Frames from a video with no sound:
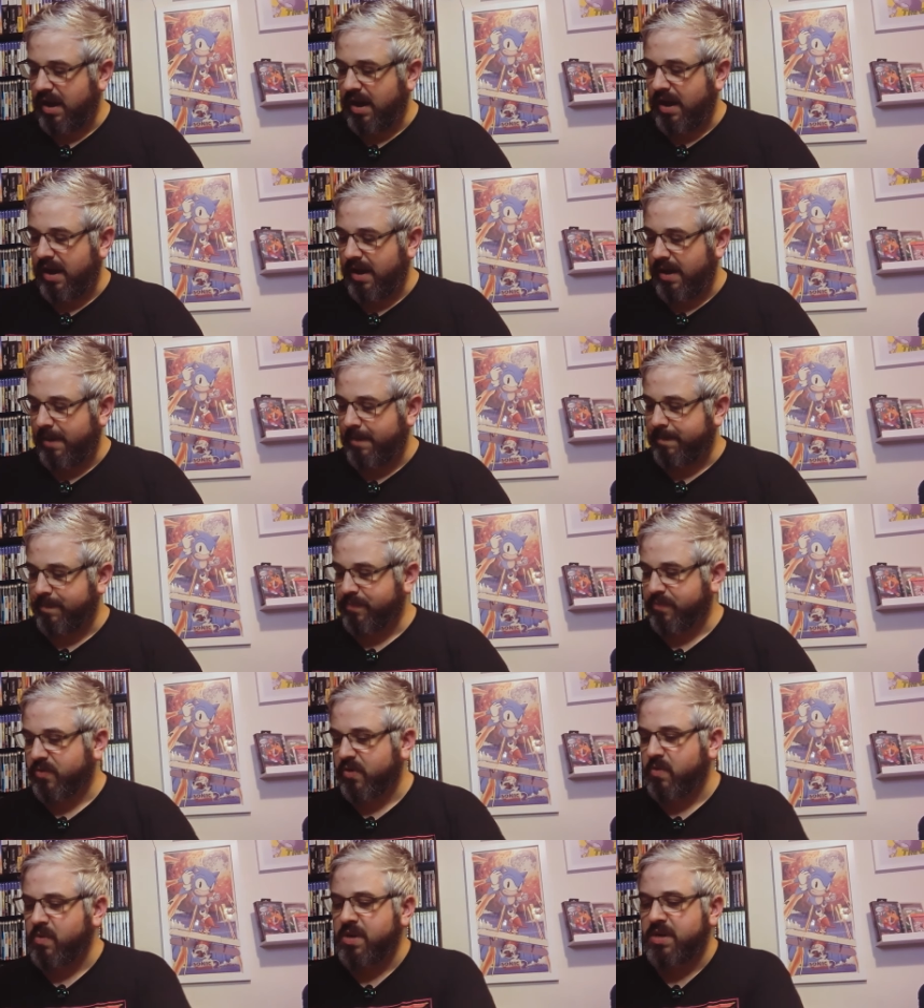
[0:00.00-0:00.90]

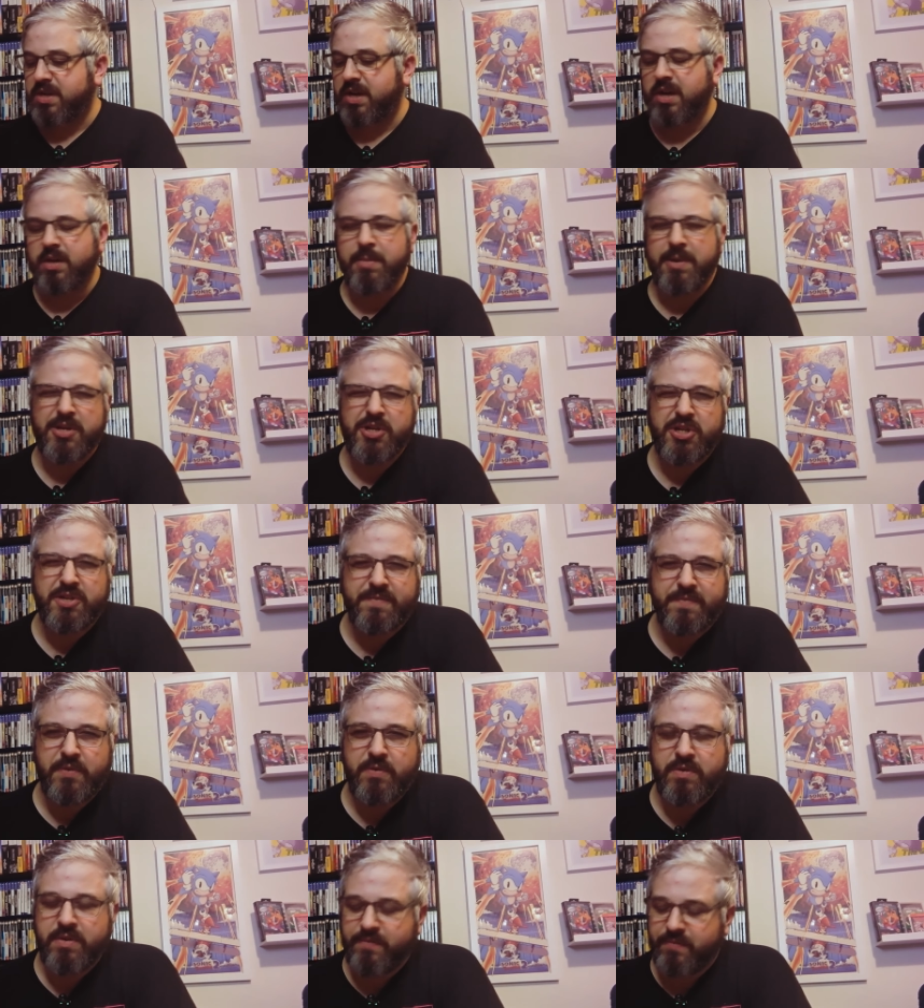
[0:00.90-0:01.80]
Um, so I want to talk about just
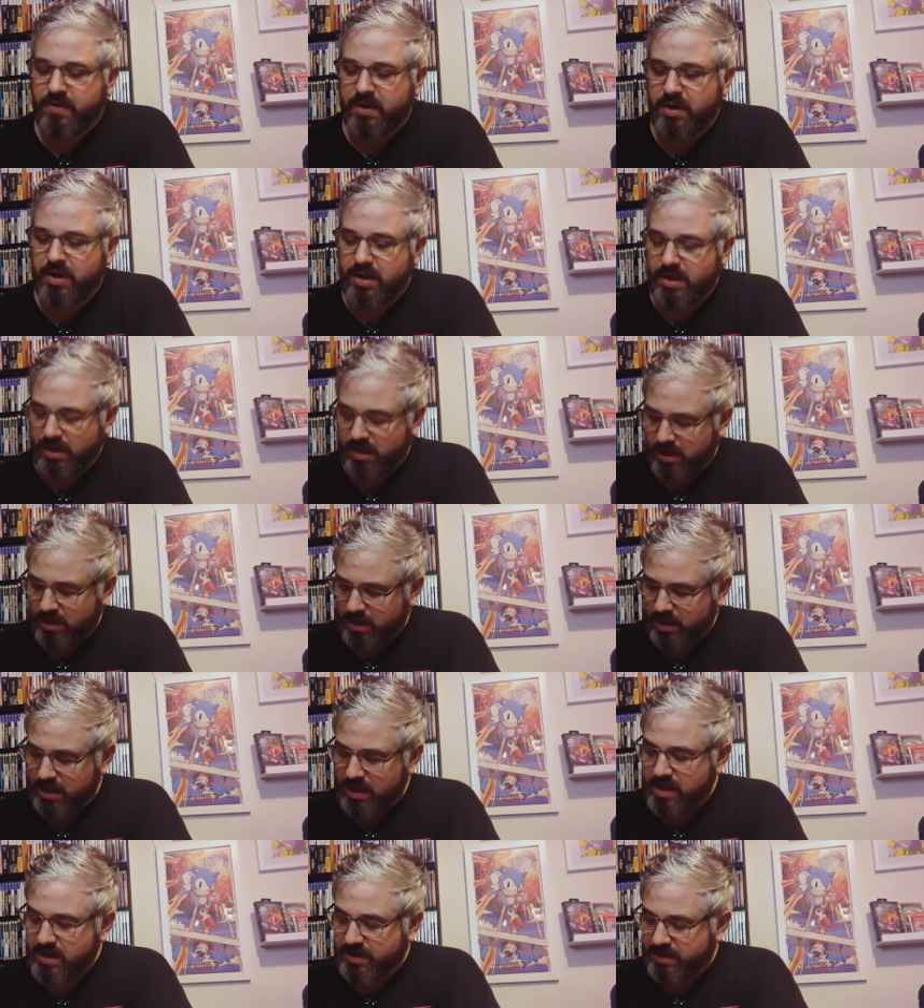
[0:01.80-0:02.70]
a few different uh,
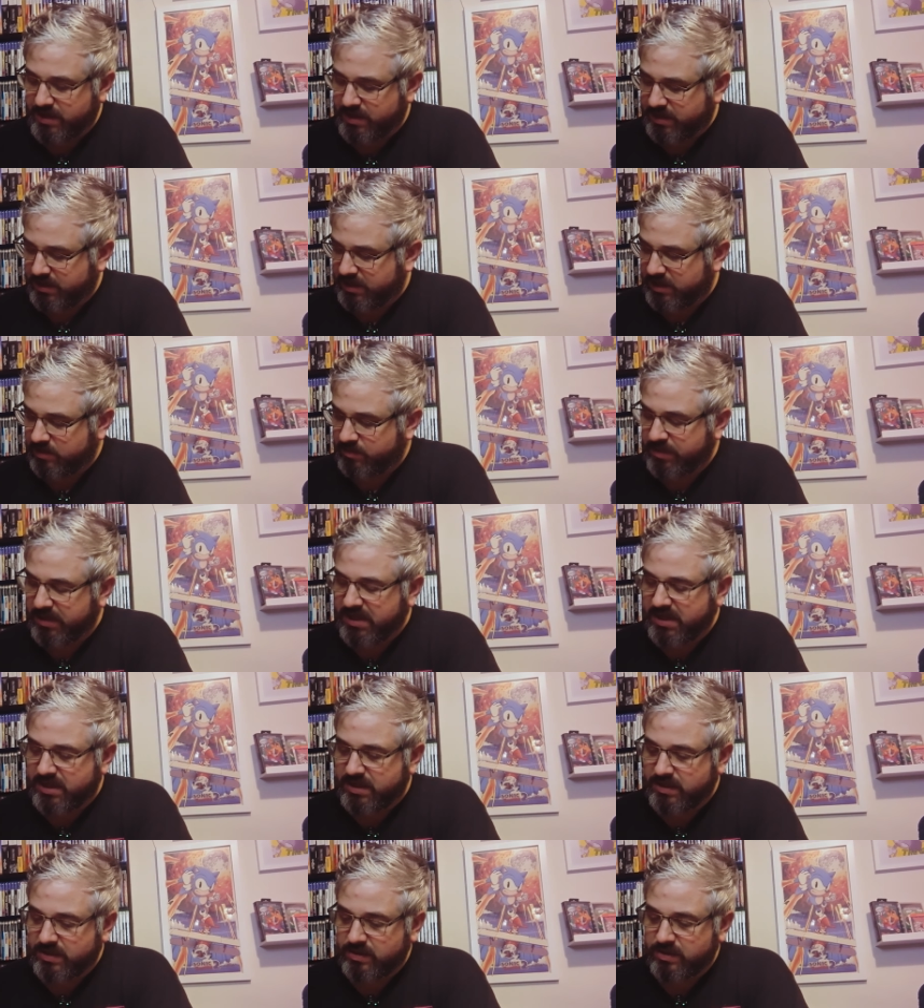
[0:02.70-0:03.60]
instances
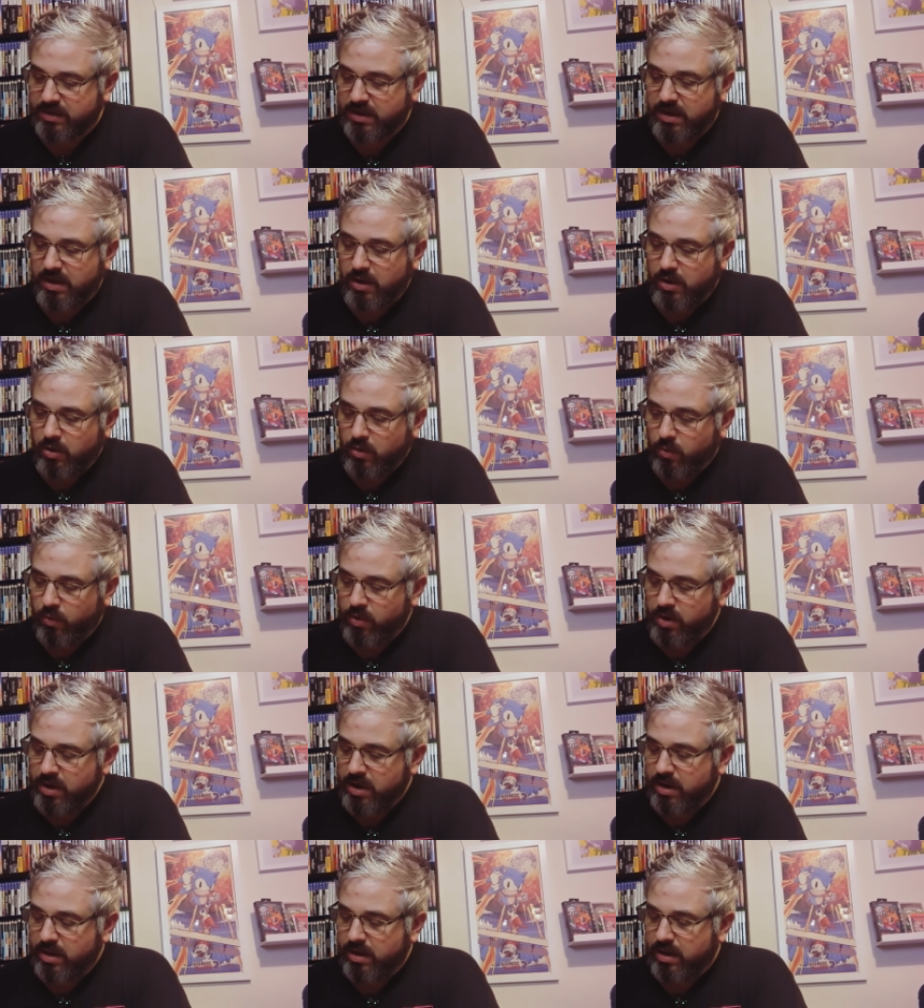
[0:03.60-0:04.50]
because
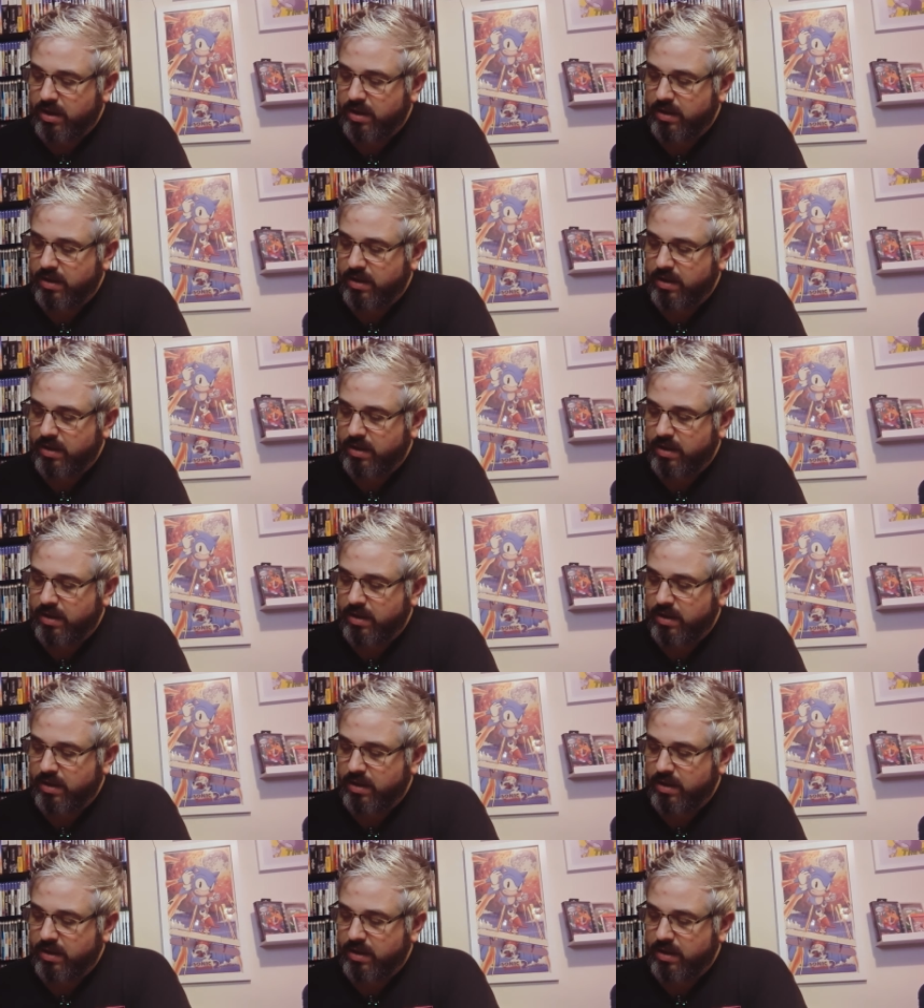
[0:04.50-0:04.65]
we're in,